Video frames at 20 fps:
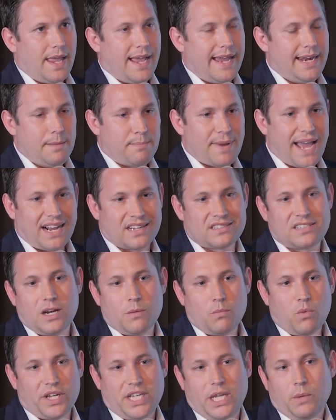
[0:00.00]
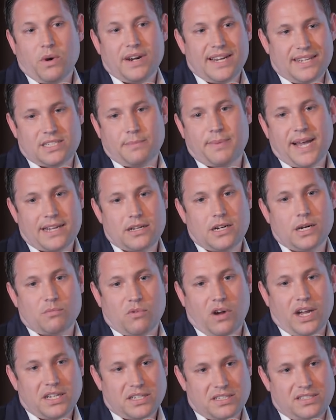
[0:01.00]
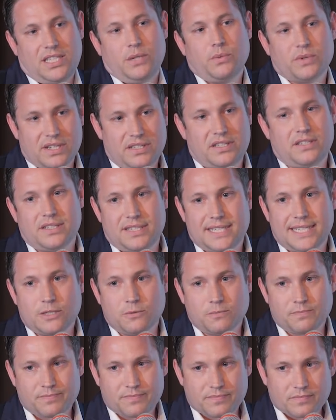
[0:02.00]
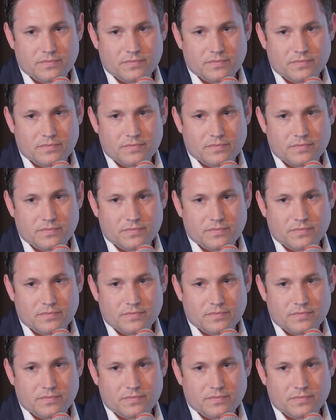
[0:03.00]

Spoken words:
and it backs up what you want it to back up, right? Because you want to do the deal.